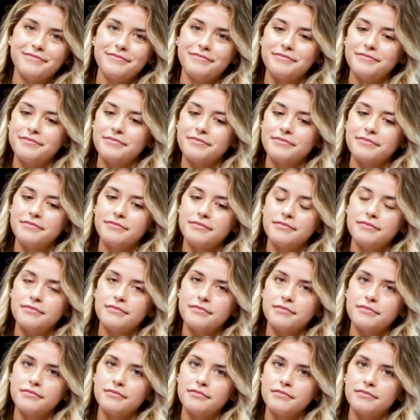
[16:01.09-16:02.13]

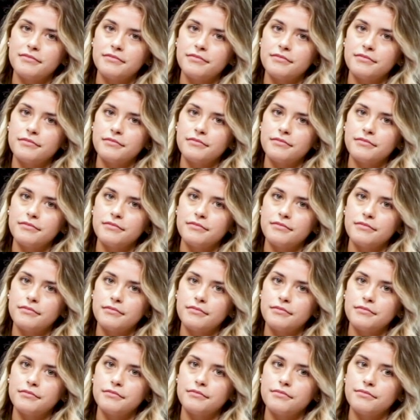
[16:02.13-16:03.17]

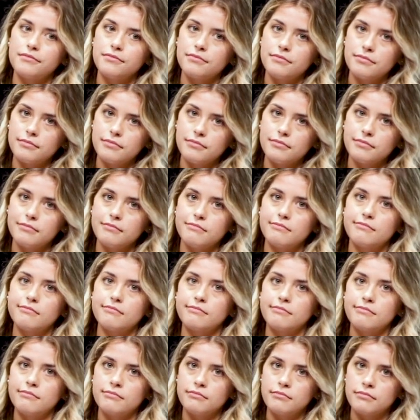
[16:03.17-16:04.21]
(silent)